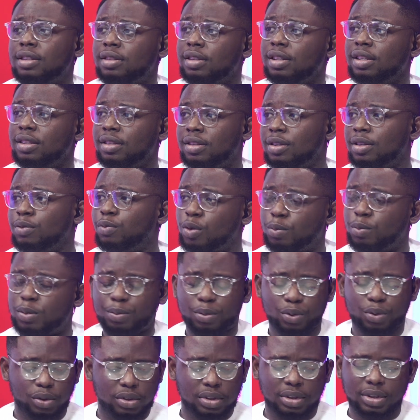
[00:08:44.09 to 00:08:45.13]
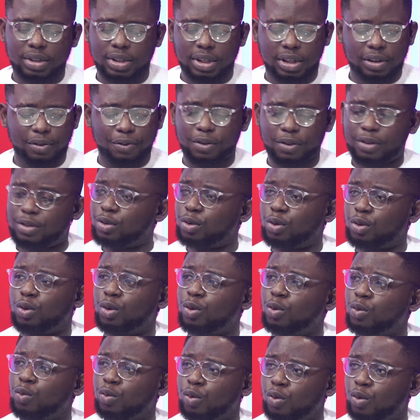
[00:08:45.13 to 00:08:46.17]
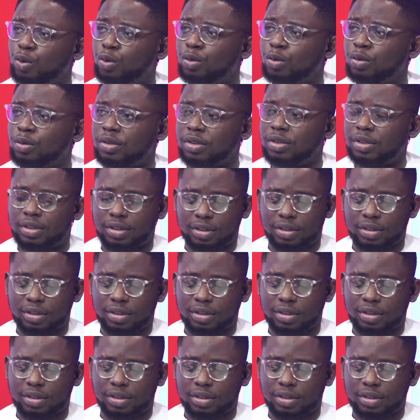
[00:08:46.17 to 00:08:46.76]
easy for people to see physical wounds,